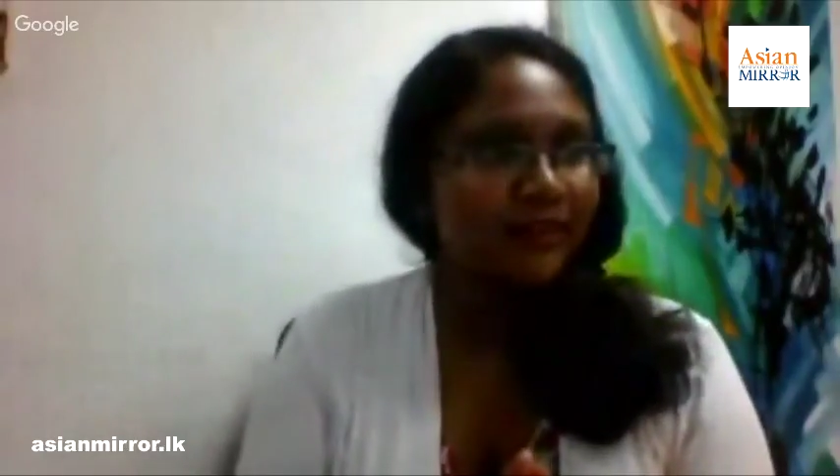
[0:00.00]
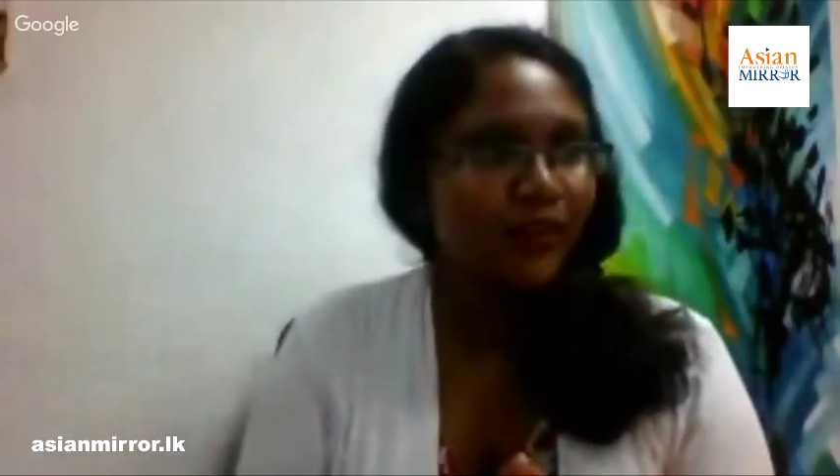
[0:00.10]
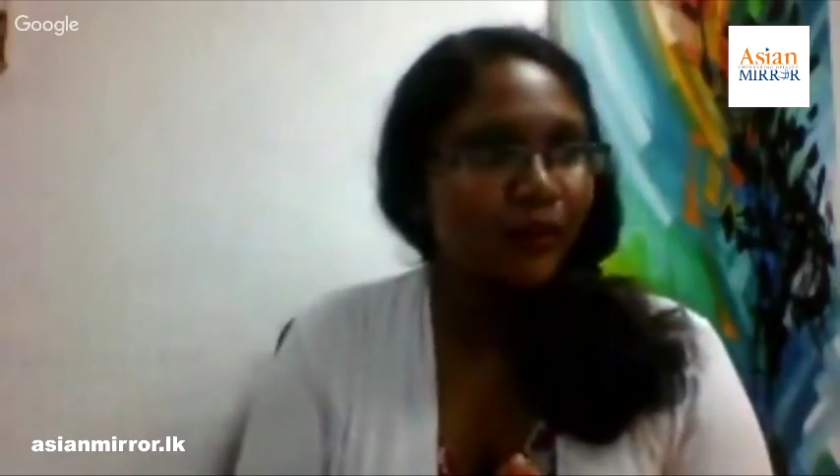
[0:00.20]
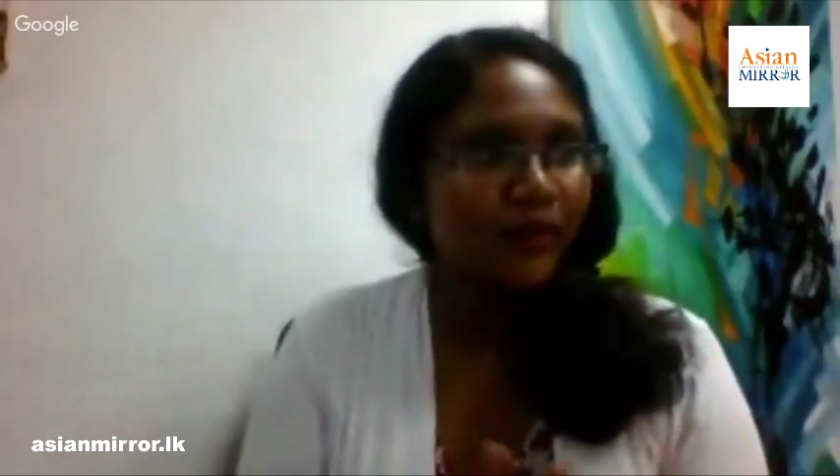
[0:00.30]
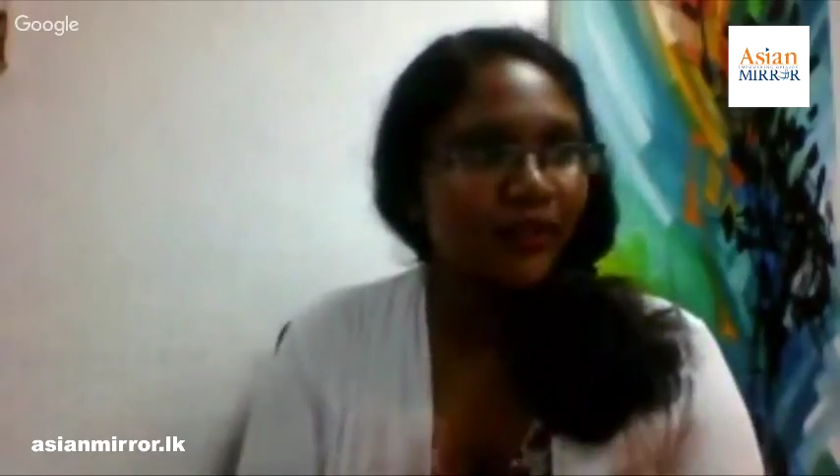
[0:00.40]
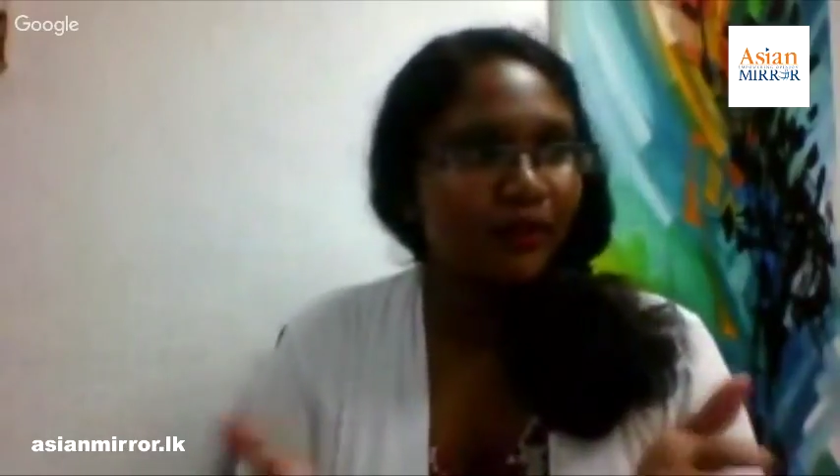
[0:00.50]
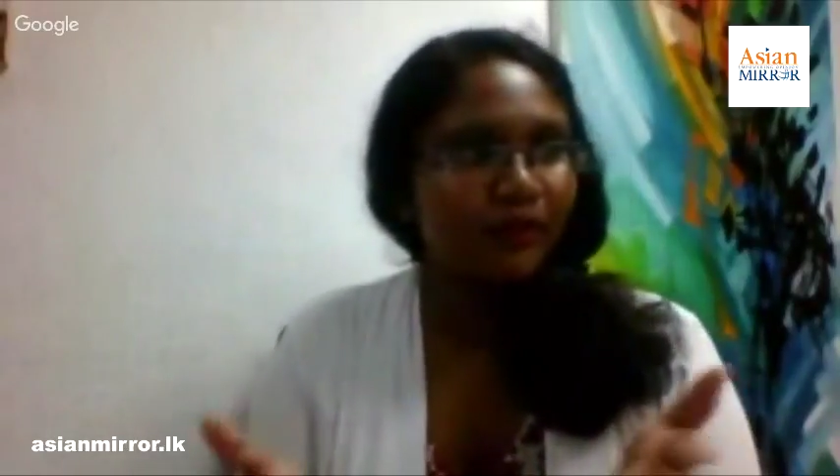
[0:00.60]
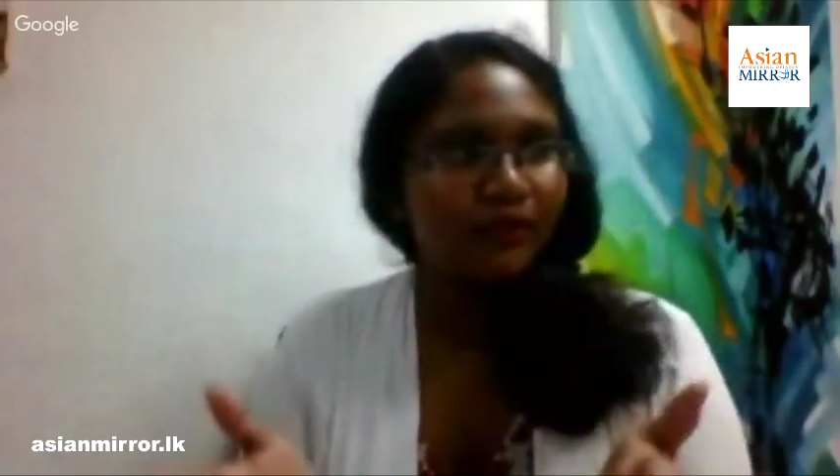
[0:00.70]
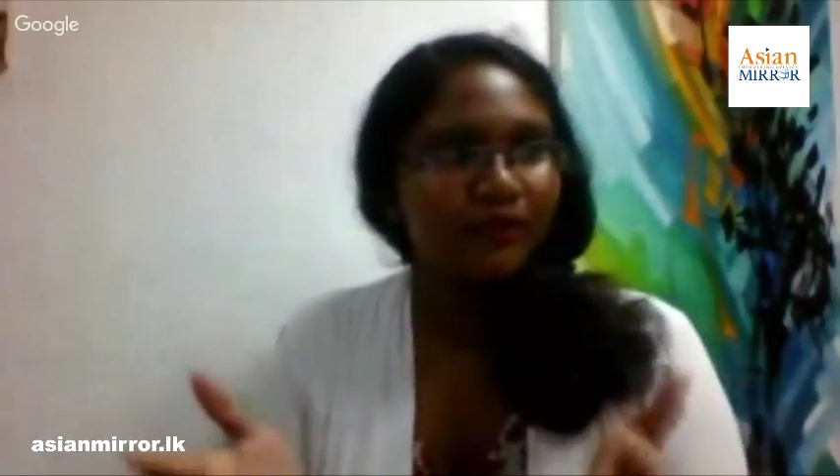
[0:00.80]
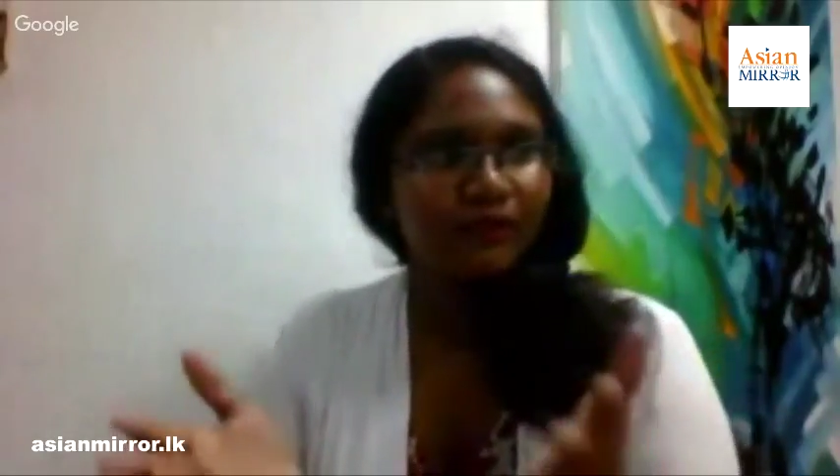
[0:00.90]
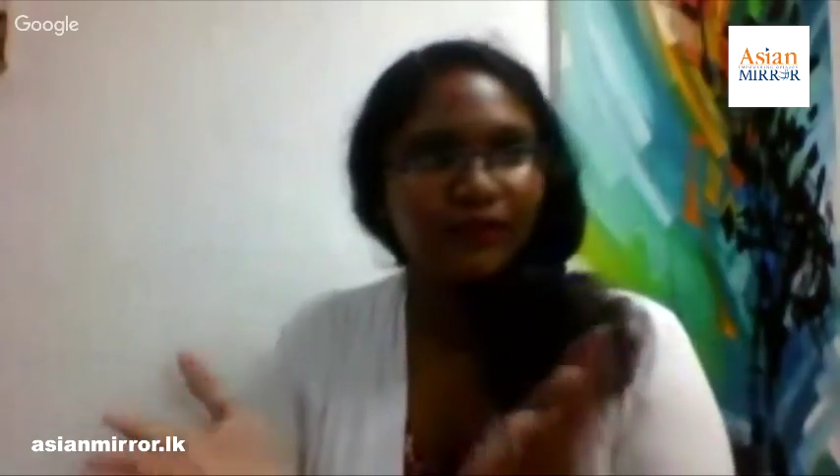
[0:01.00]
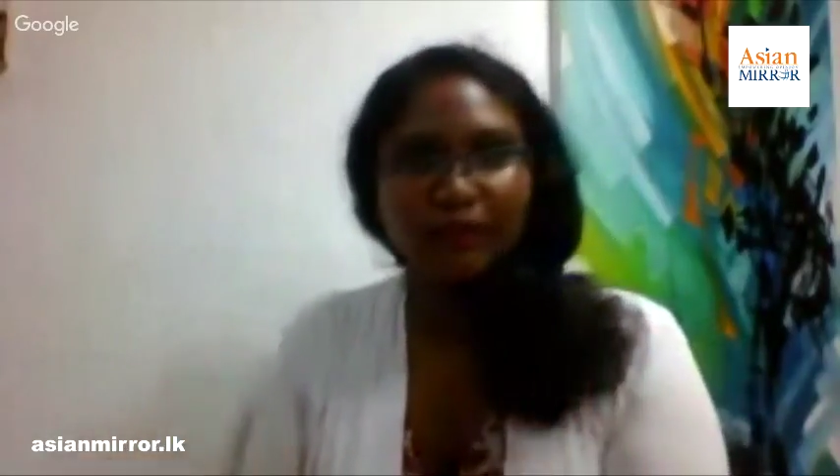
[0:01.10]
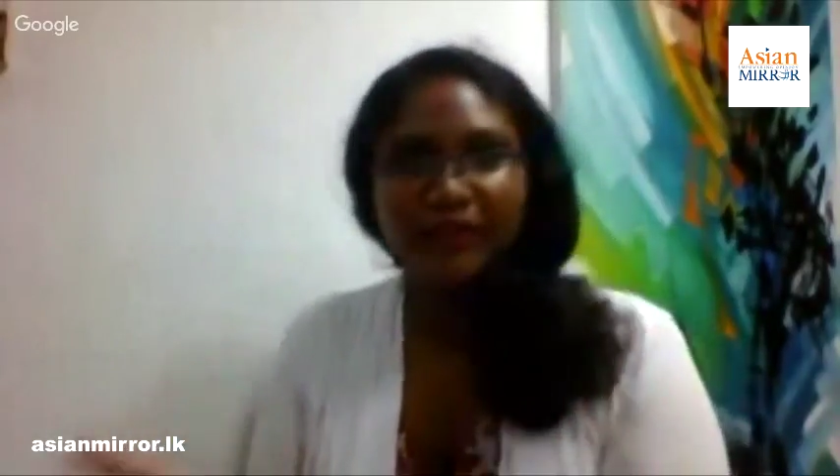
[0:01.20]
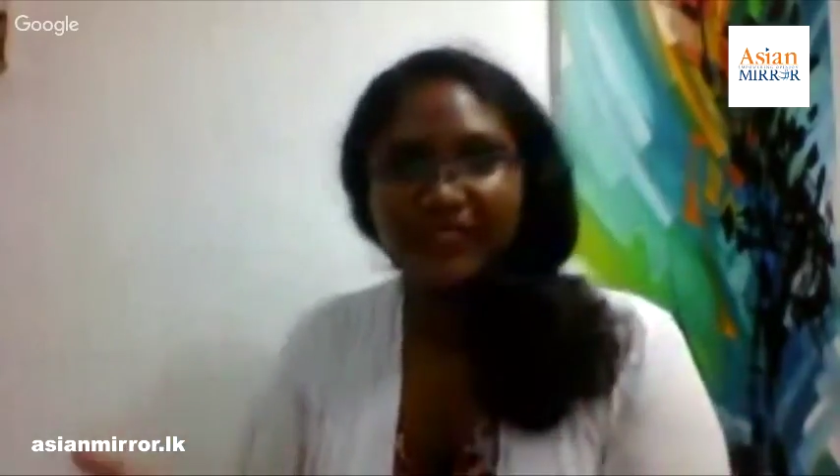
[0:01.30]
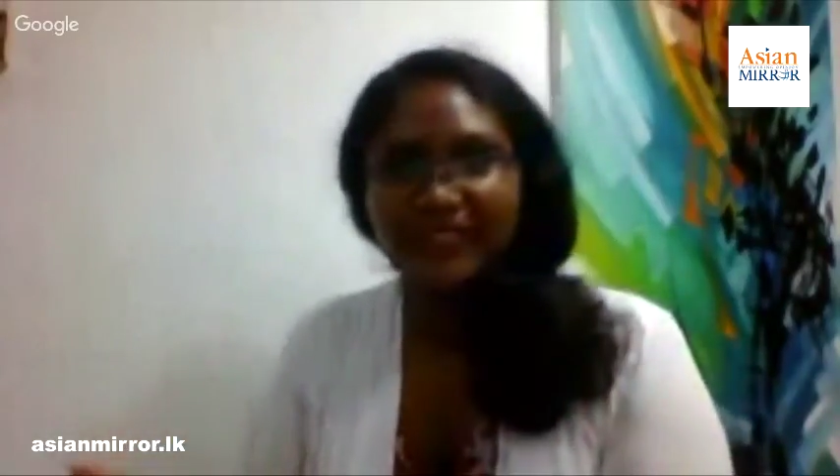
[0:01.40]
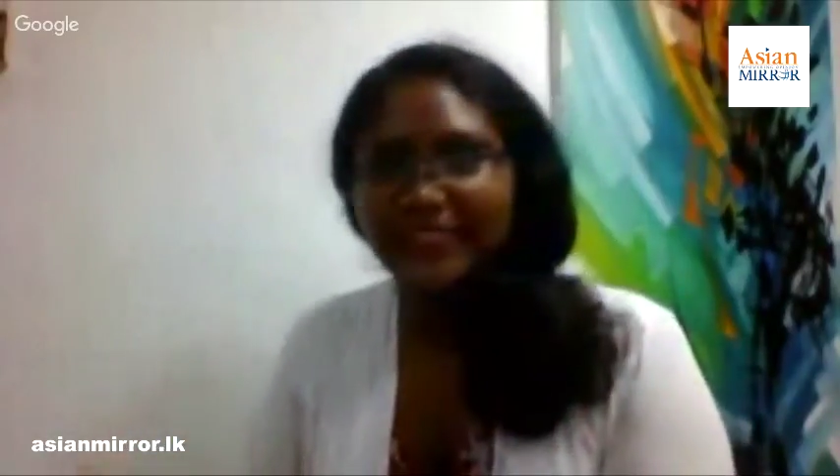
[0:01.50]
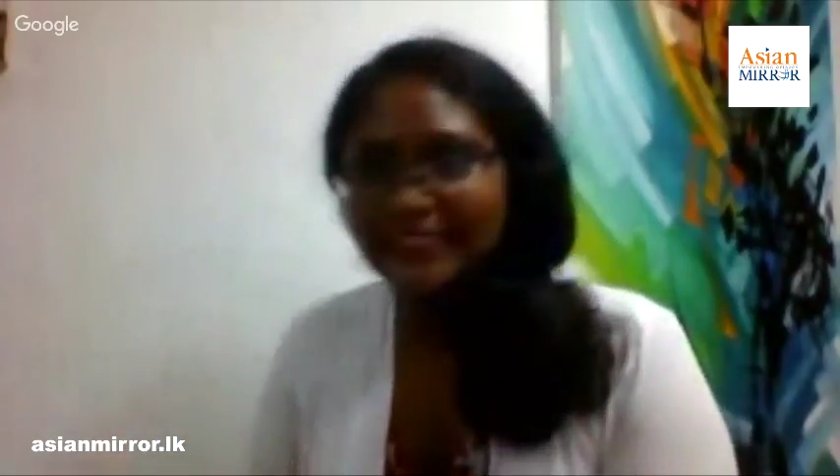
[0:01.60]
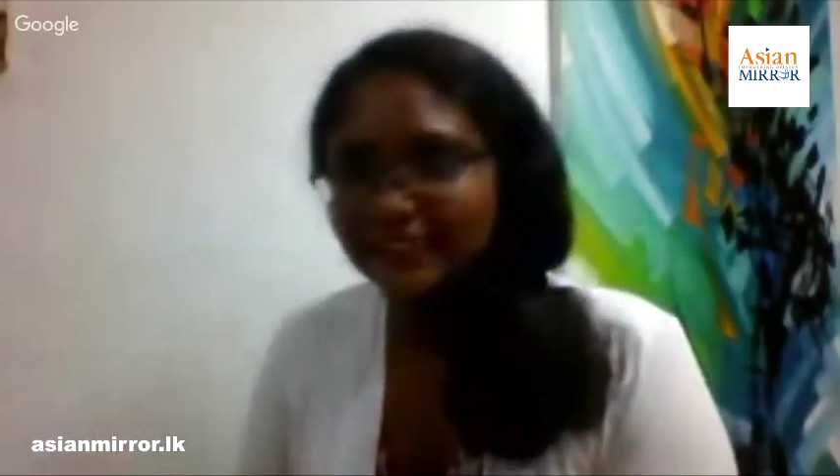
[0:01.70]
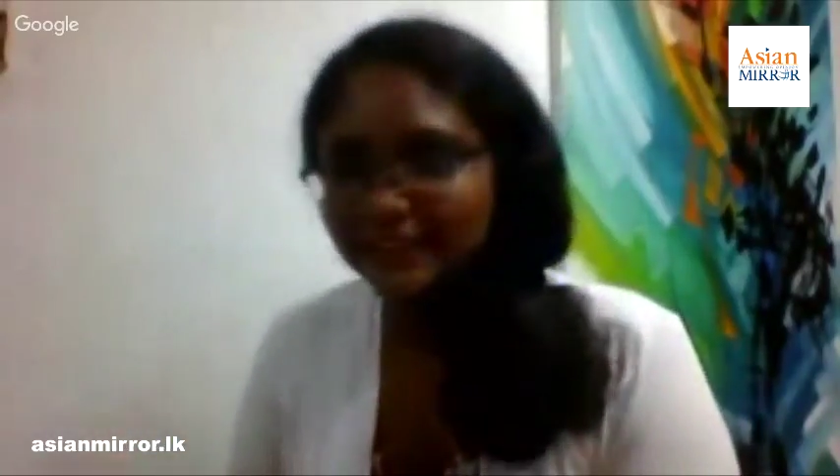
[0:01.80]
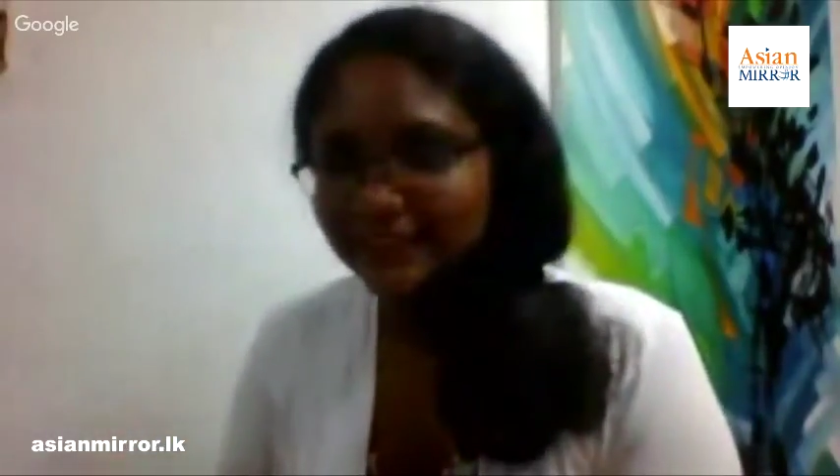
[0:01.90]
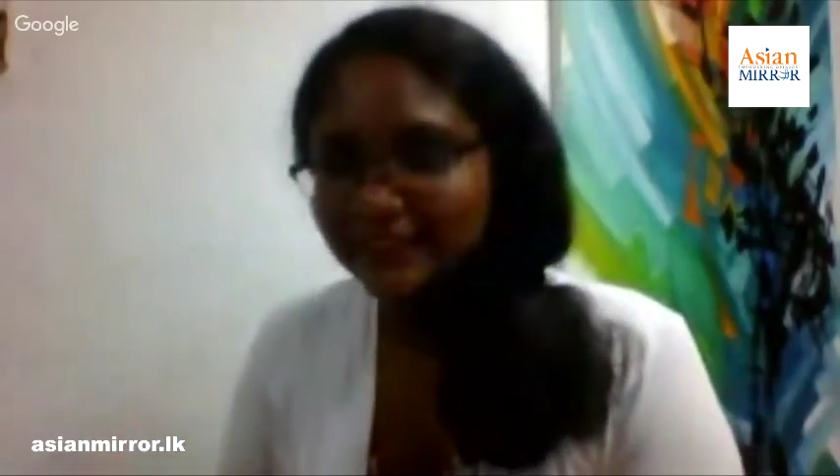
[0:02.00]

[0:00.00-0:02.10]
Shall we talk about your female lead?